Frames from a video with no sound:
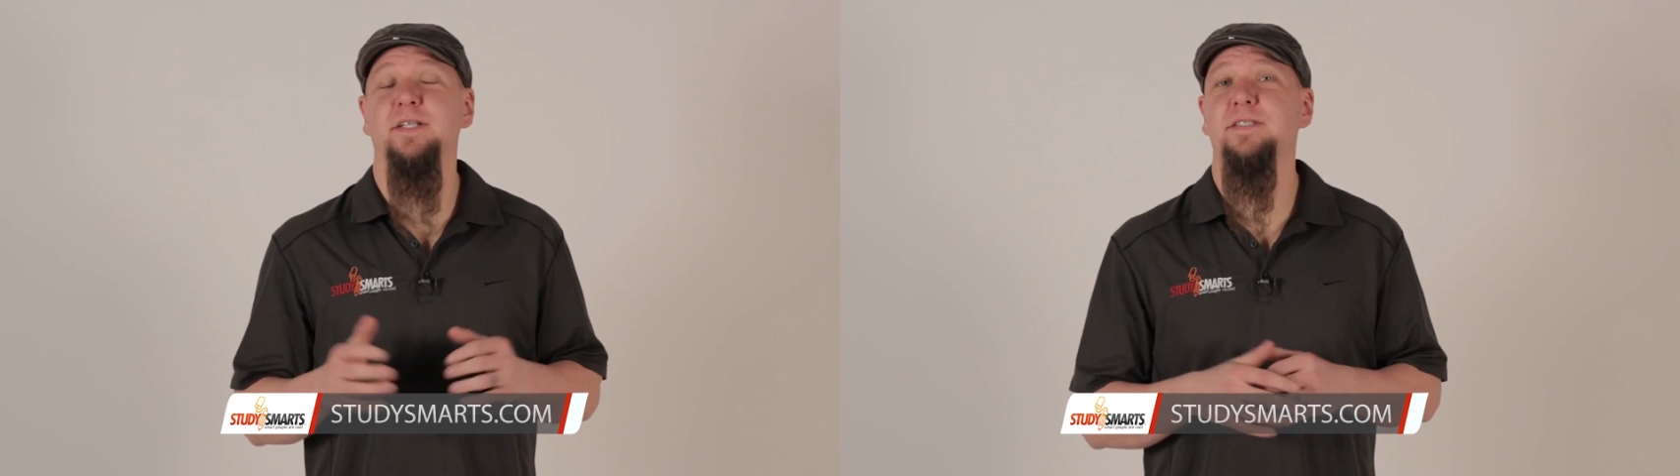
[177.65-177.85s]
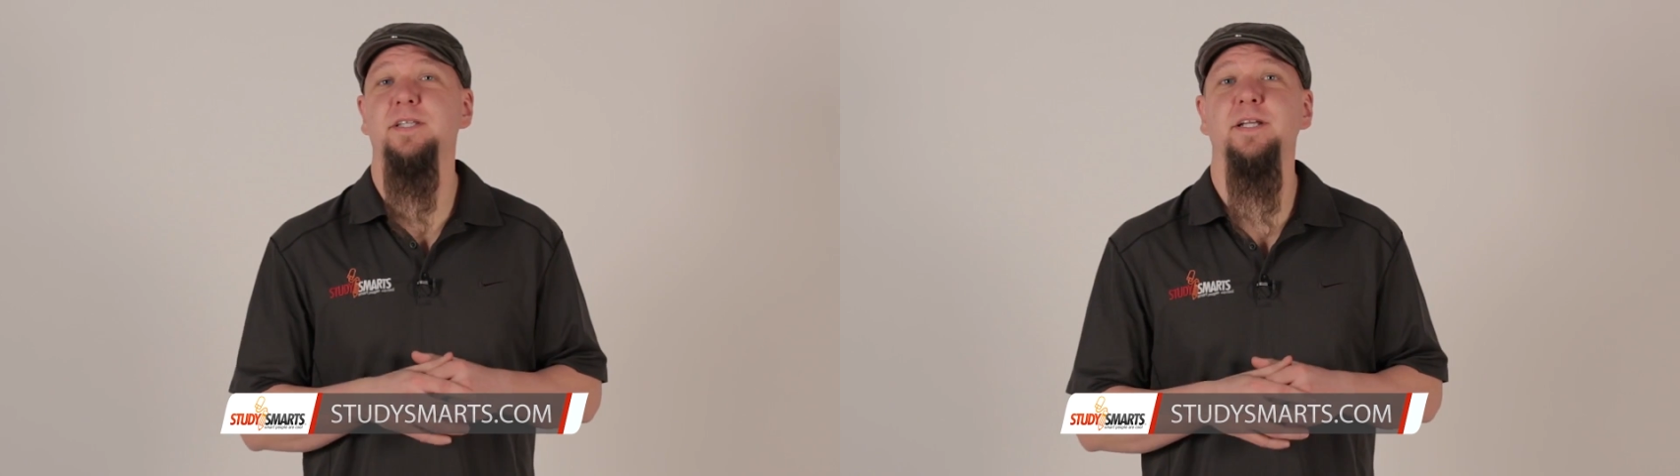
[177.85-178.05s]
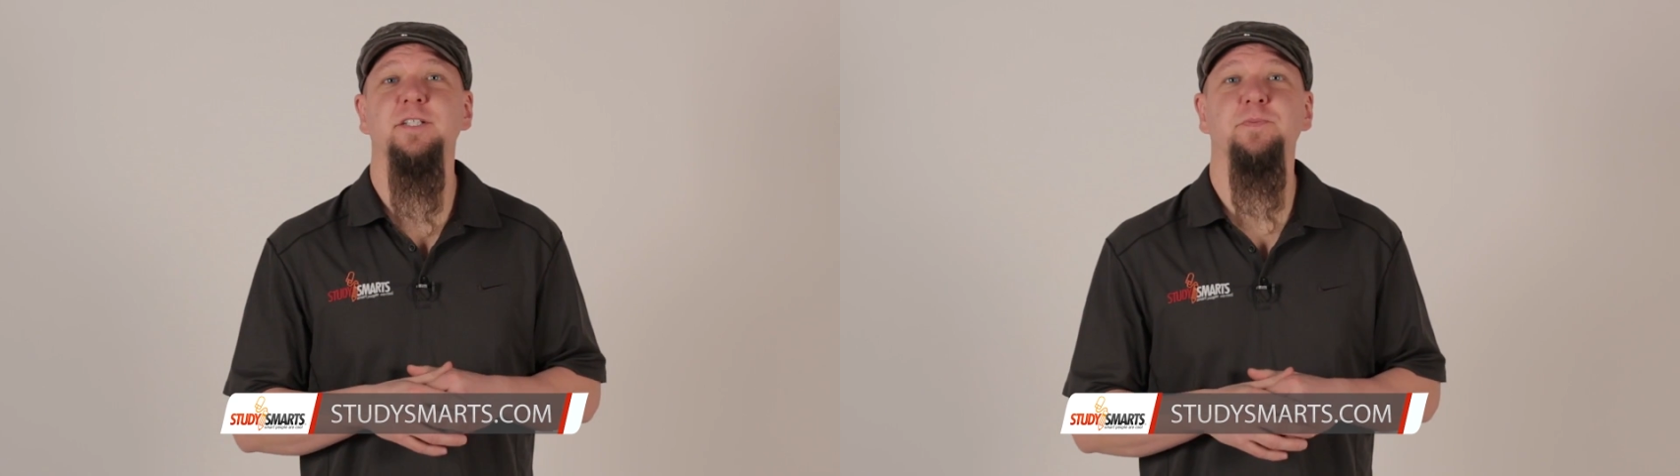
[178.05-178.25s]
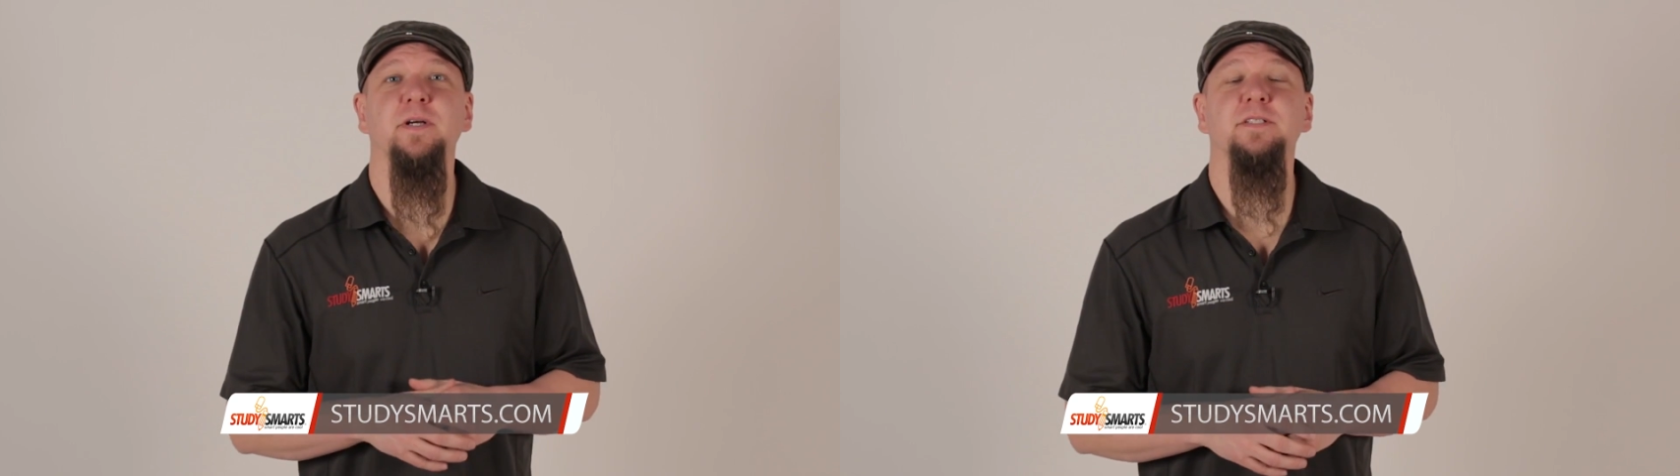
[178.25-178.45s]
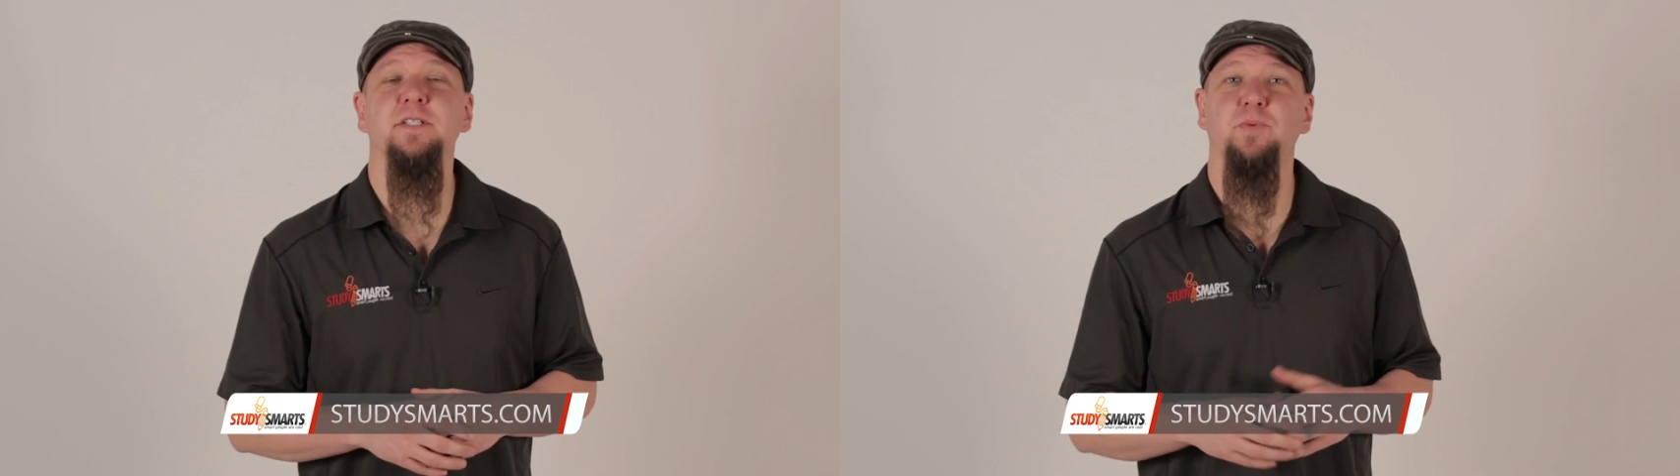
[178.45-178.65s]
that Study
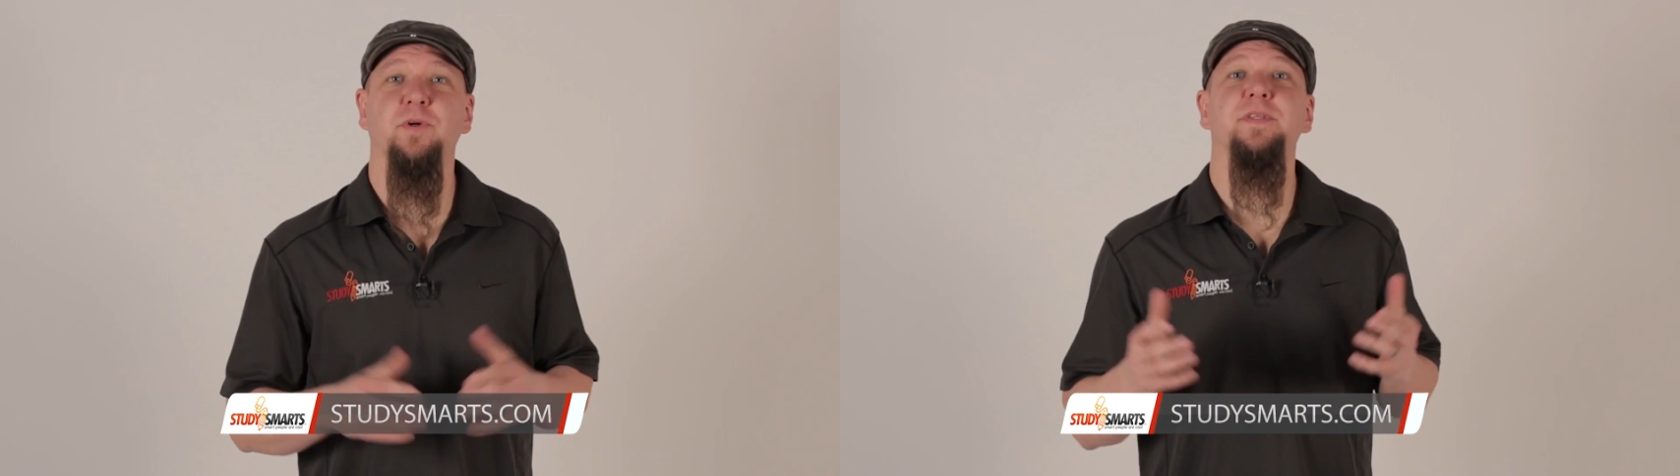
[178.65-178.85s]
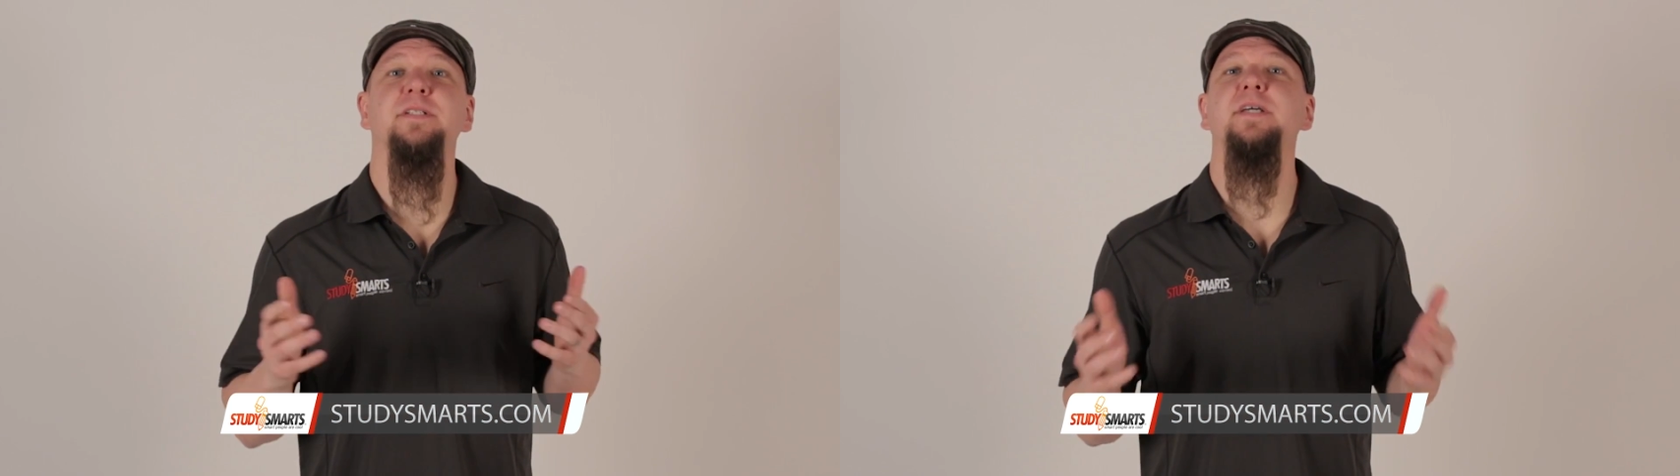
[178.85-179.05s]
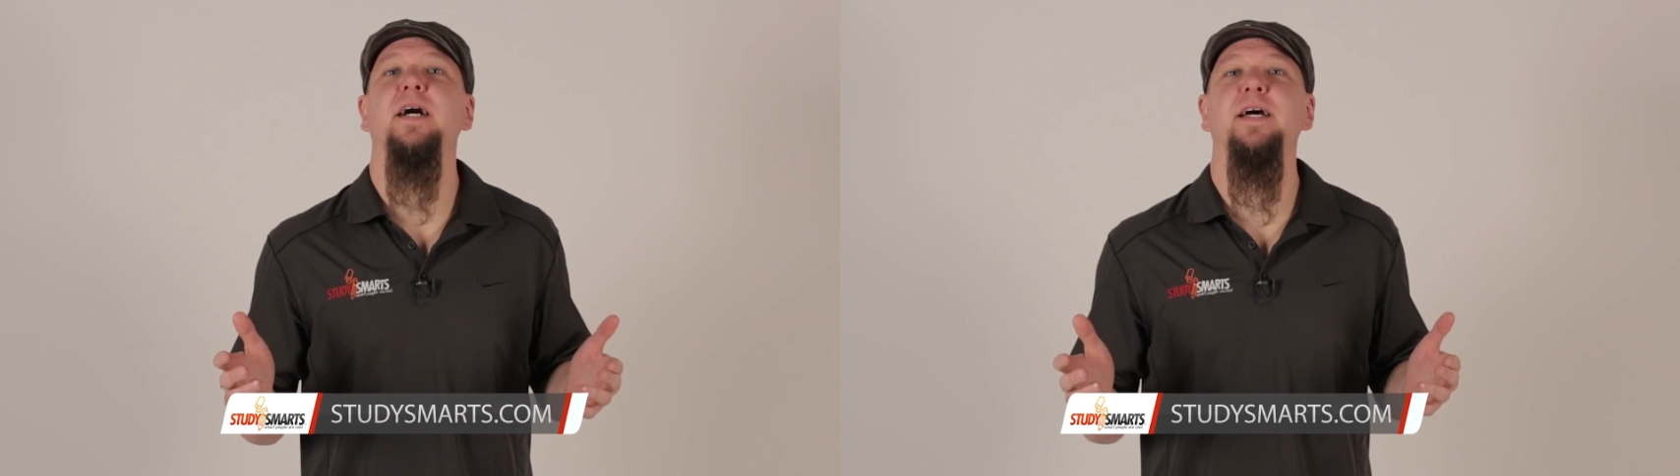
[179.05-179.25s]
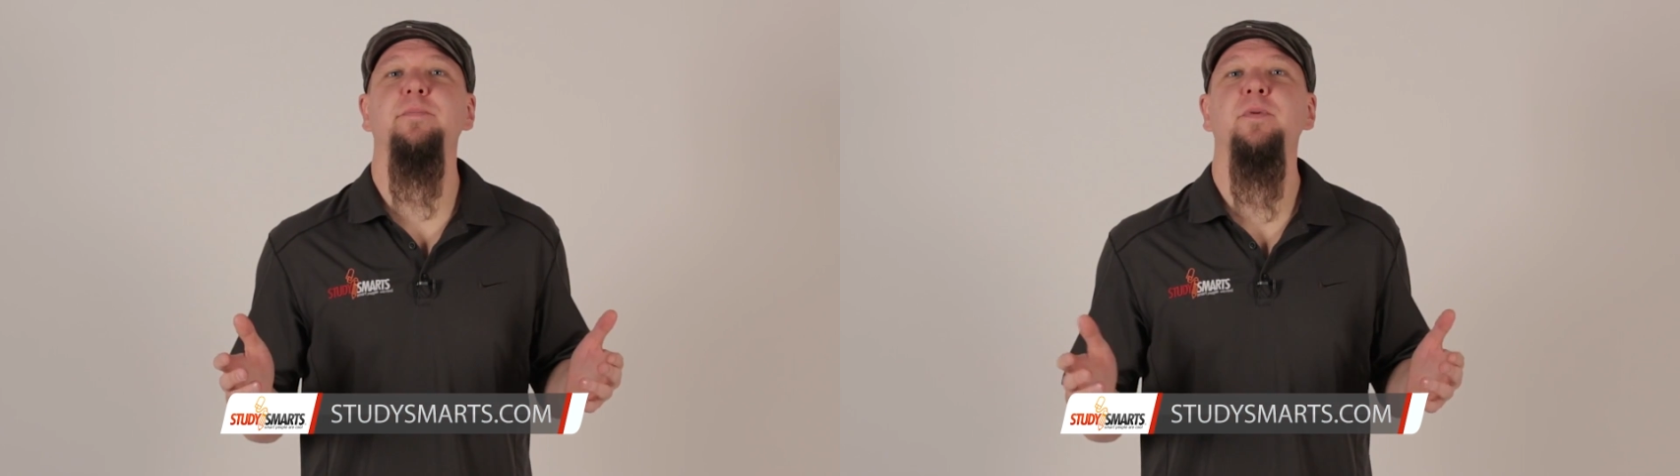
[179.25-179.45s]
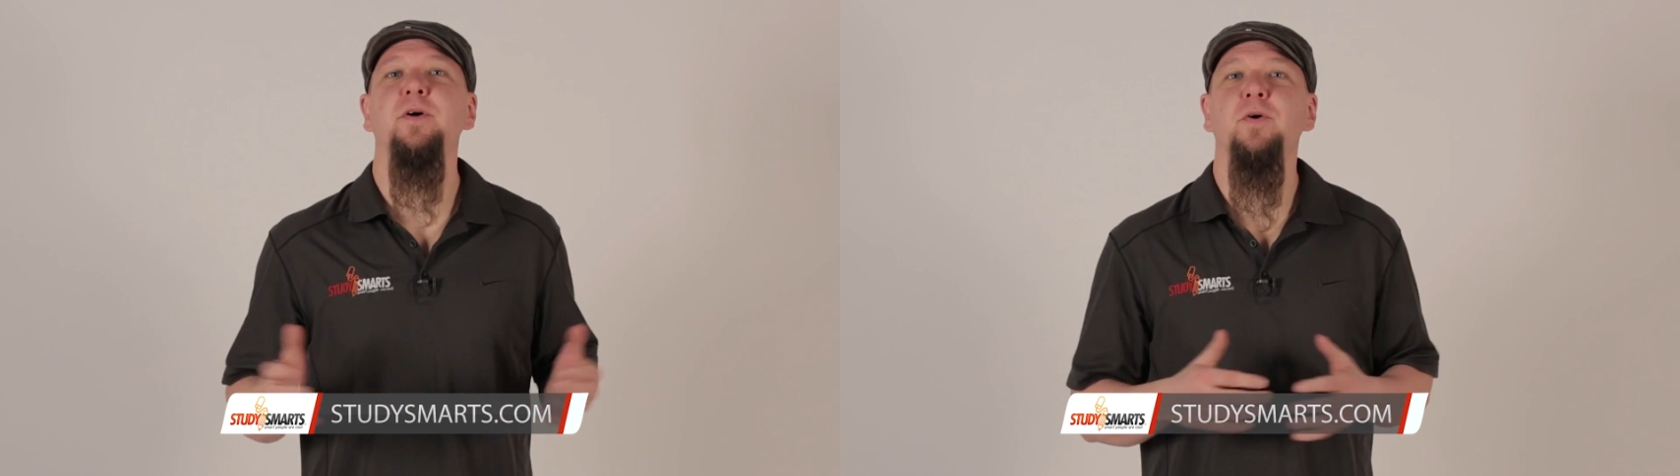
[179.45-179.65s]
Smarts is worth the
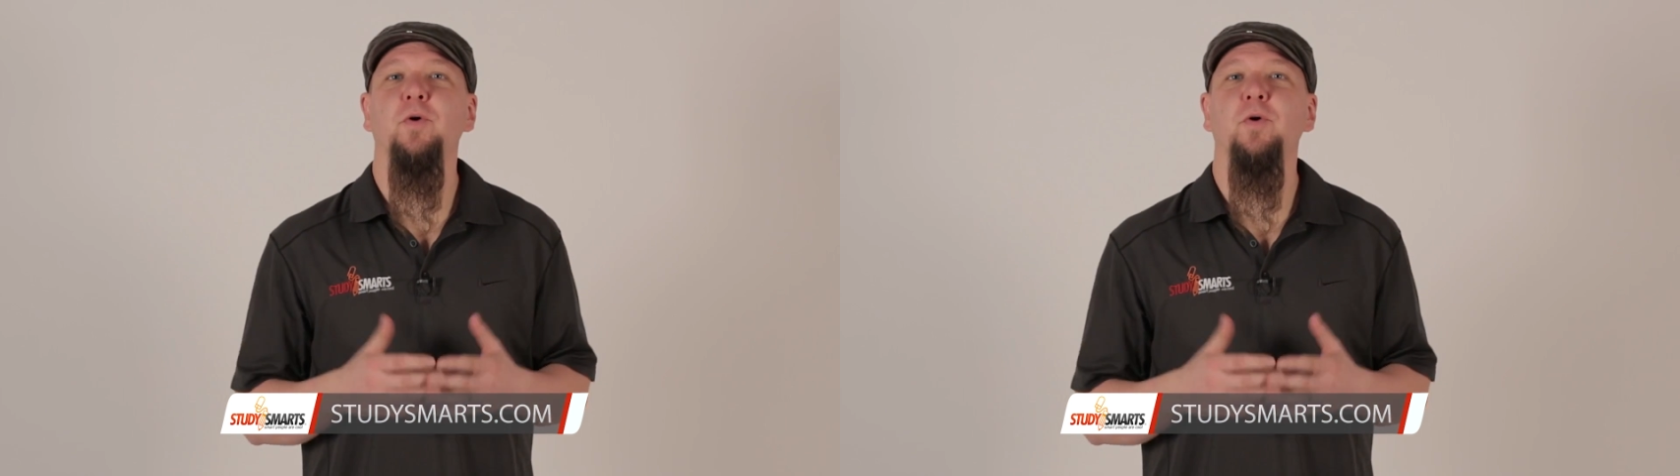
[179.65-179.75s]
time